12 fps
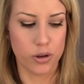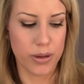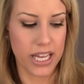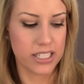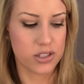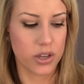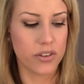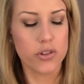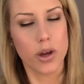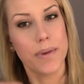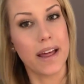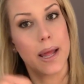a little bit. So even
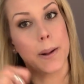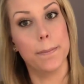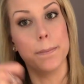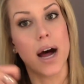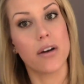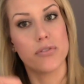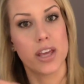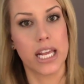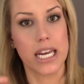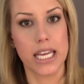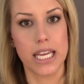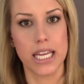though I'm not, like, buffing
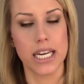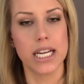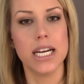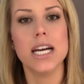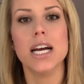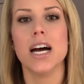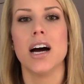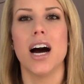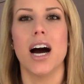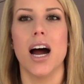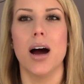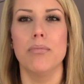it in,
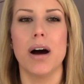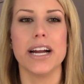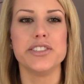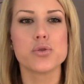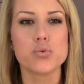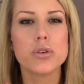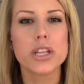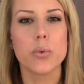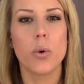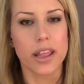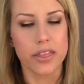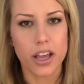um, I just
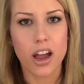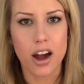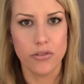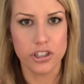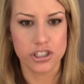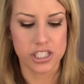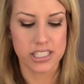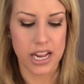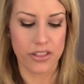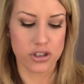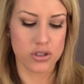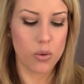really wanted the coverage to
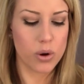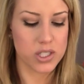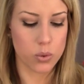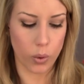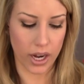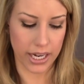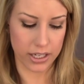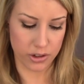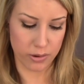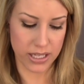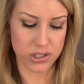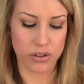stay there. So I wasn't wearing it a
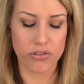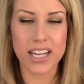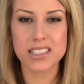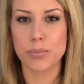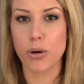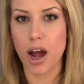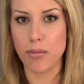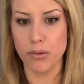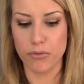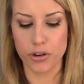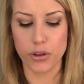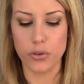little bit. So if that's a
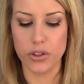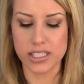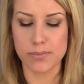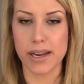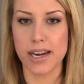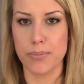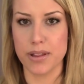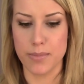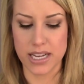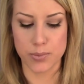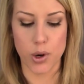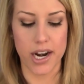problem for you, this might not be
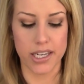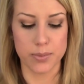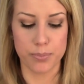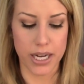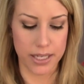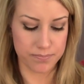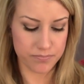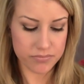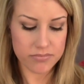the best product, but